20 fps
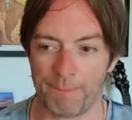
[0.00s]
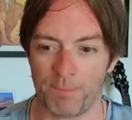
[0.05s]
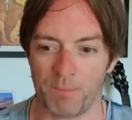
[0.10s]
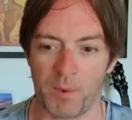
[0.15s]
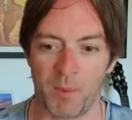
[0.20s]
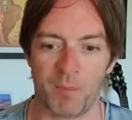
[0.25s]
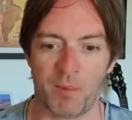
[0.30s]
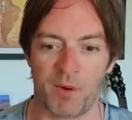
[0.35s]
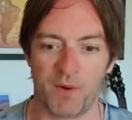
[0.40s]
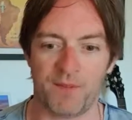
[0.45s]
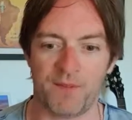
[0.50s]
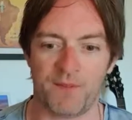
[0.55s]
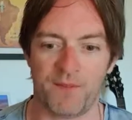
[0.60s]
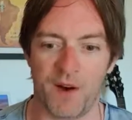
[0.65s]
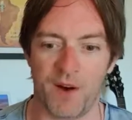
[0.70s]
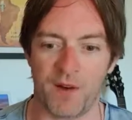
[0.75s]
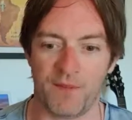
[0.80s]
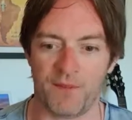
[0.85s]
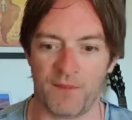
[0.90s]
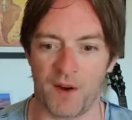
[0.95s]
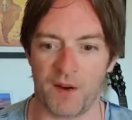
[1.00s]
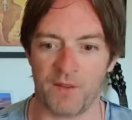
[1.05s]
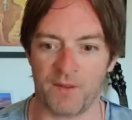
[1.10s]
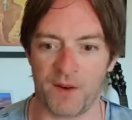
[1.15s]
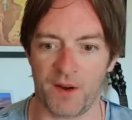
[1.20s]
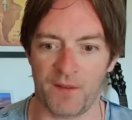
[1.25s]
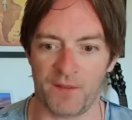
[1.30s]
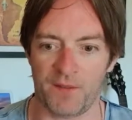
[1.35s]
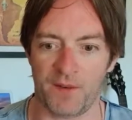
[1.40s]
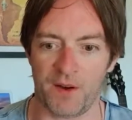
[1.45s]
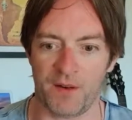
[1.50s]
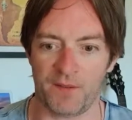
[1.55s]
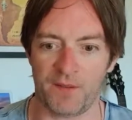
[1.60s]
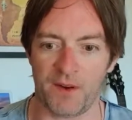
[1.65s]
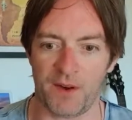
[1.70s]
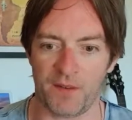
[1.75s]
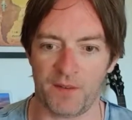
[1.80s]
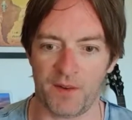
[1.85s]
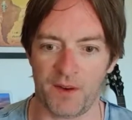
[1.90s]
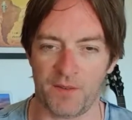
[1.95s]

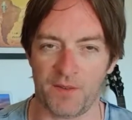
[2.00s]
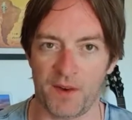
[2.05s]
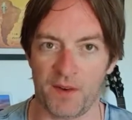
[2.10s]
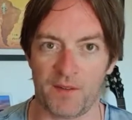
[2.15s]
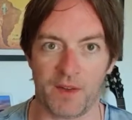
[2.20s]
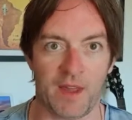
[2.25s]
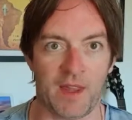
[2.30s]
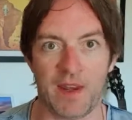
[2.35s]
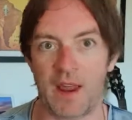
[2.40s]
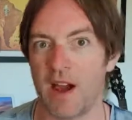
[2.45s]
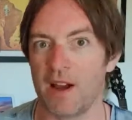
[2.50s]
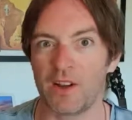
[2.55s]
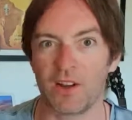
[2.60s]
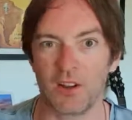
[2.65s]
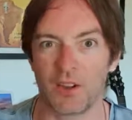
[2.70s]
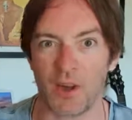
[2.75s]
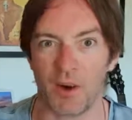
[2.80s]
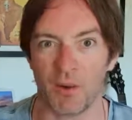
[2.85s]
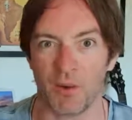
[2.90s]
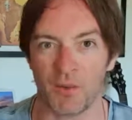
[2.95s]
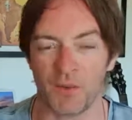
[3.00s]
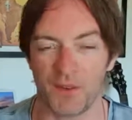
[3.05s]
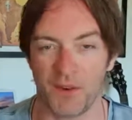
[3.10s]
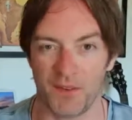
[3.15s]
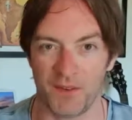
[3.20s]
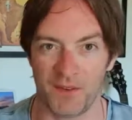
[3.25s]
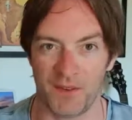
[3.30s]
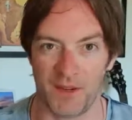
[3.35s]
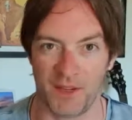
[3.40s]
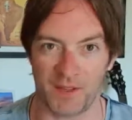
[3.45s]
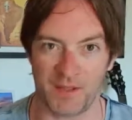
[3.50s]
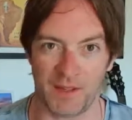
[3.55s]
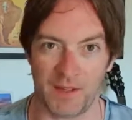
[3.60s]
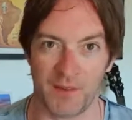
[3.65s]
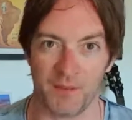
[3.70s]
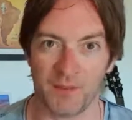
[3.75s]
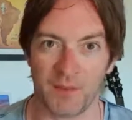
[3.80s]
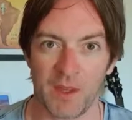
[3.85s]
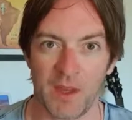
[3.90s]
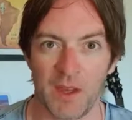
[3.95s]
1.555555, and that could go on for
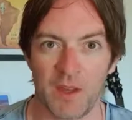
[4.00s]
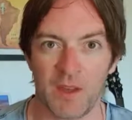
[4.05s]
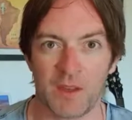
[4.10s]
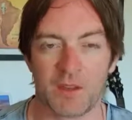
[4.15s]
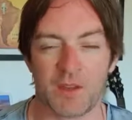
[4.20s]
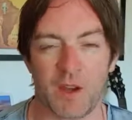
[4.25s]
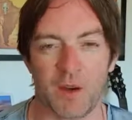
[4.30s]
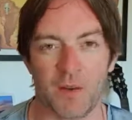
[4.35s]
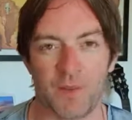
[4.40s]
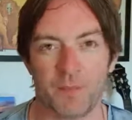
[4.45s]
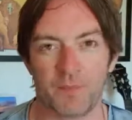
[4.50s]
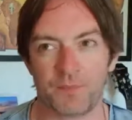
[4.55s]
infinity. So